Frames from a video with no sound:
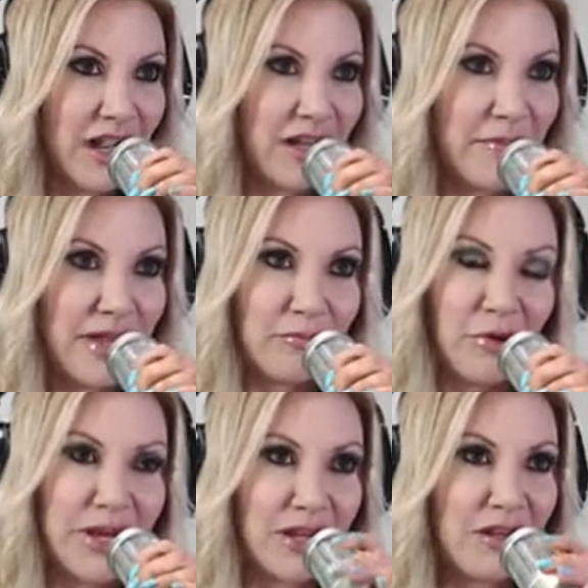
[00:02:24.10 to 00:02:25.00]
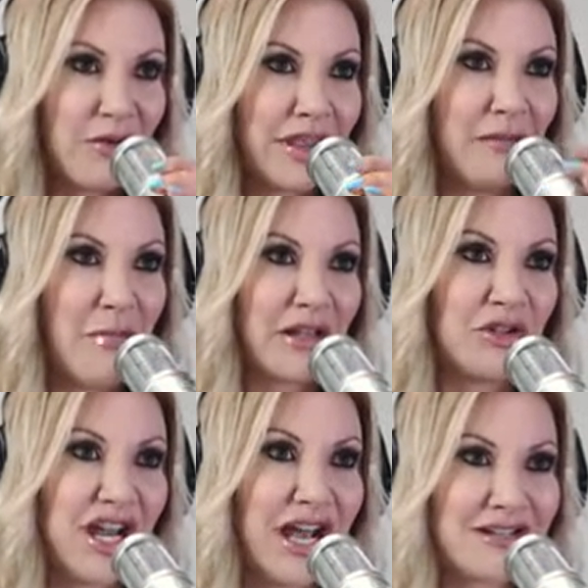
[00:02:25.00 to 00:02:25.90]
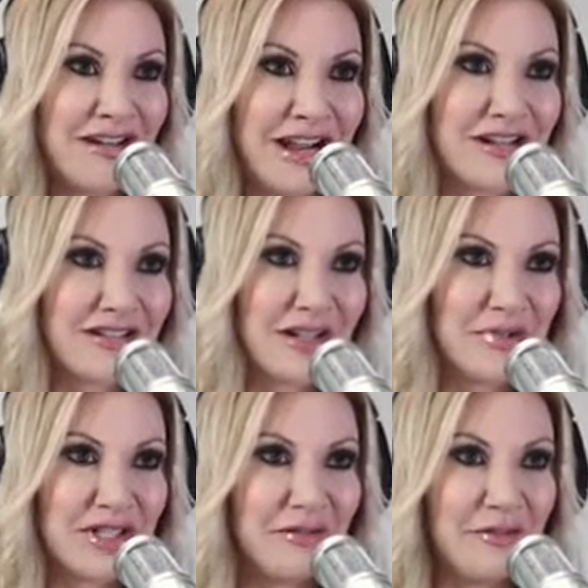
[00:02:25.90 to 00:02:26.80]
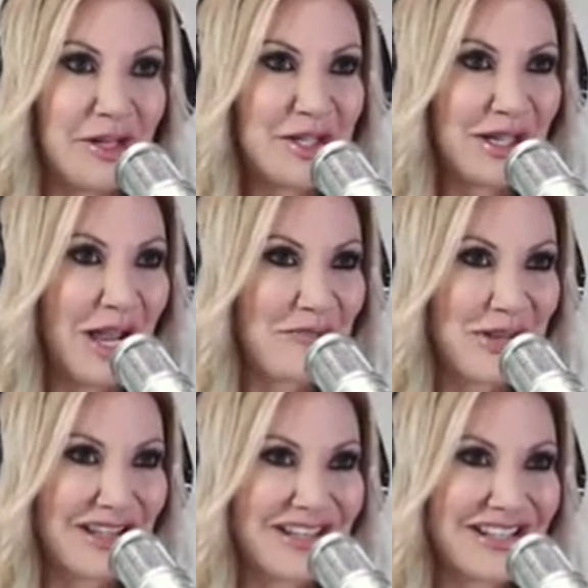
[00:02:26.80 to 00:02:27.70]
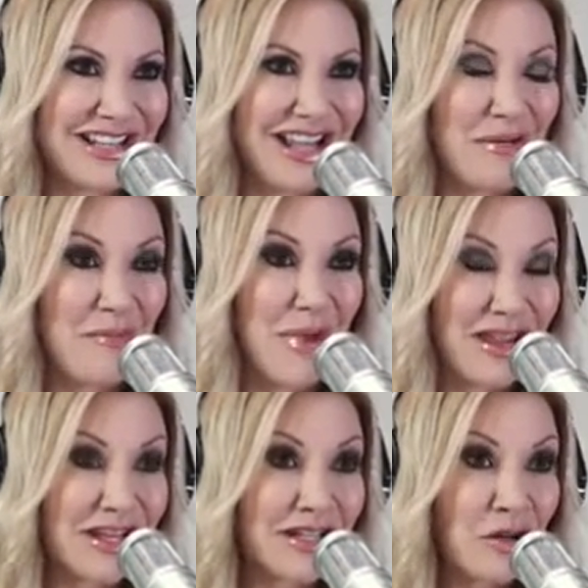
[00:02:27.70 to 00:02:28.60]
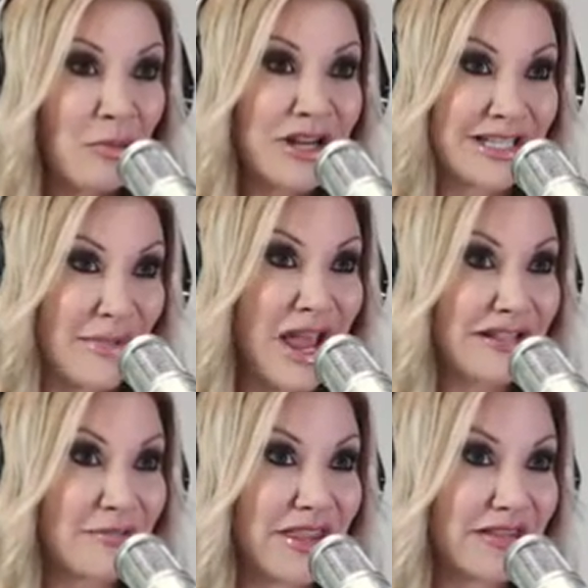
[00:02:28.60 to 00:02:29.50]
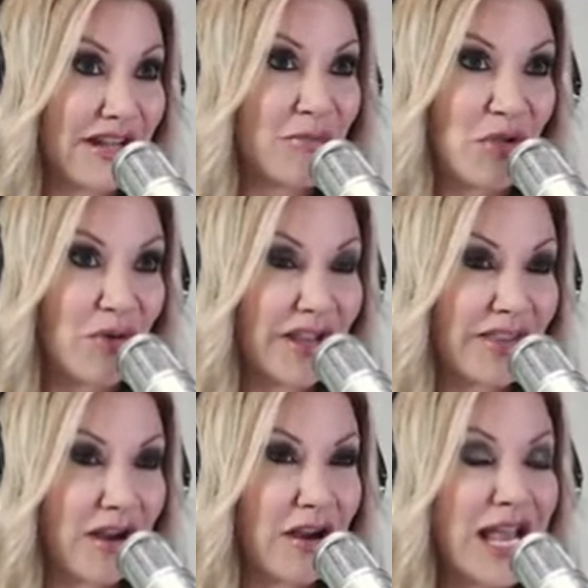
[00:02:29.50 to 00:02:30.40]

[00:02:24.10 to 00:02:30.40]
and boy, you had the Michael Jackson dance coming to the finish line, because you're pretty spent by the time you get there.